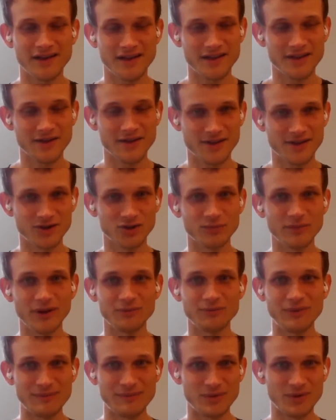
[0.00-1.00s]

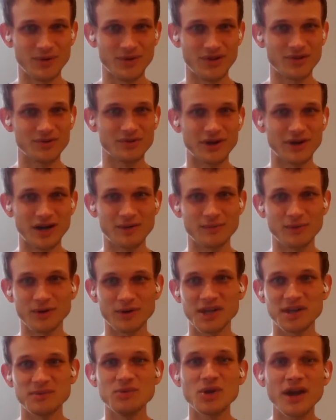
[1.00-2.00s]
Solbound paper, we also talk
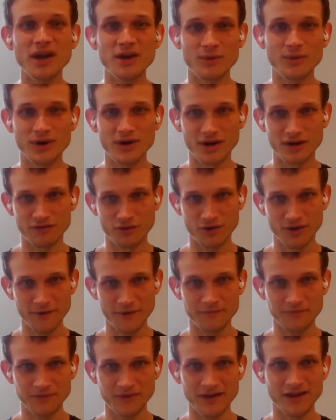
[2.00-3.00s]
about community recovery,